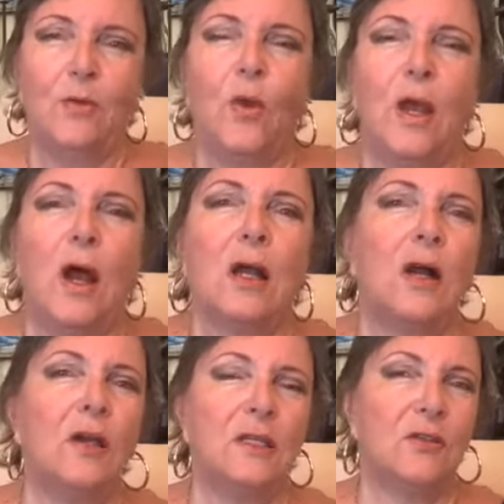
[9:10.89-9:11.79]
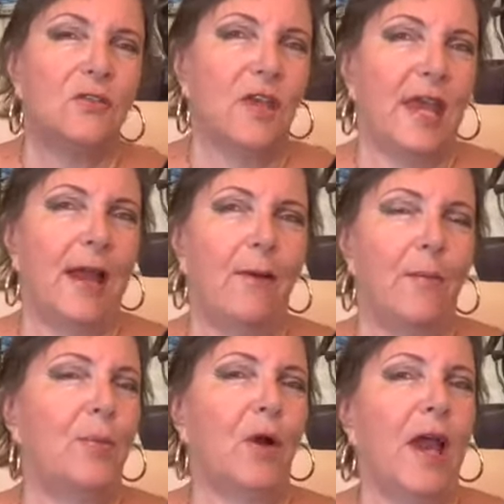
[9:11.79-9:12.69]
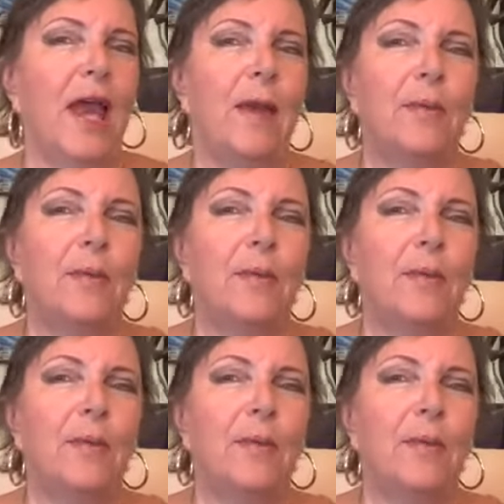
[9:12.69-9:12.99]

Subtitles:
we are going to say our prayer,